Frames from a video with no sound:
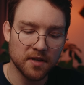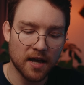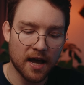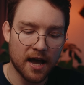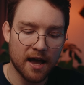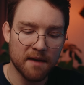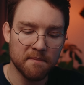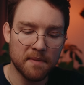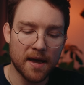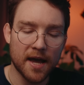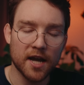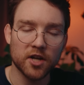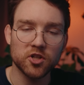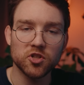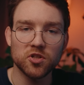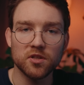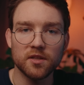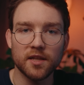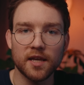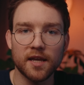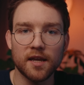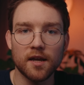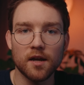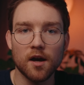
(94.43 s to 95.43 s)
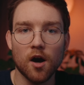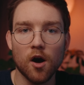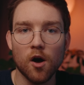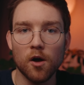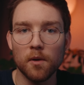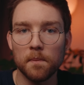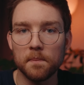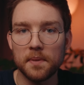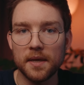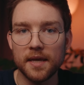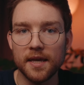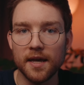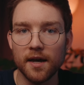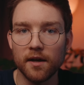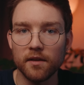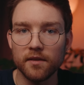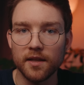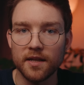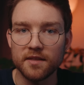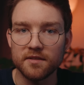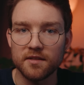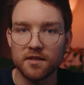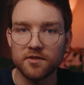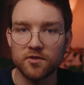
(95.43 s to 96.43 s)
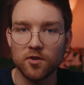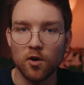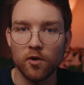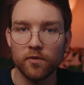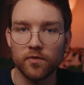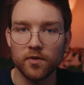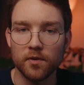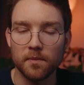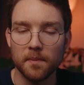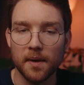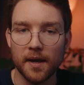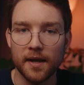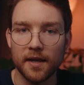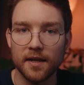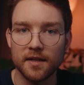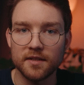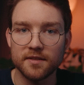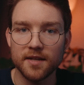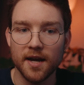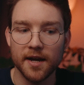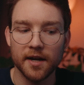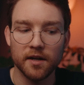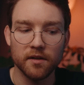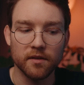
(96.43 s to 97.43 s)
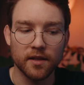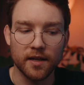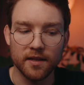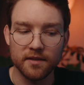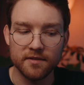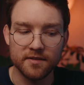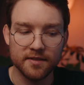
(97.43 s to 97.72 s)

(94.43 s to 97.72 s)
I'm actually all PL lenses over my entire lens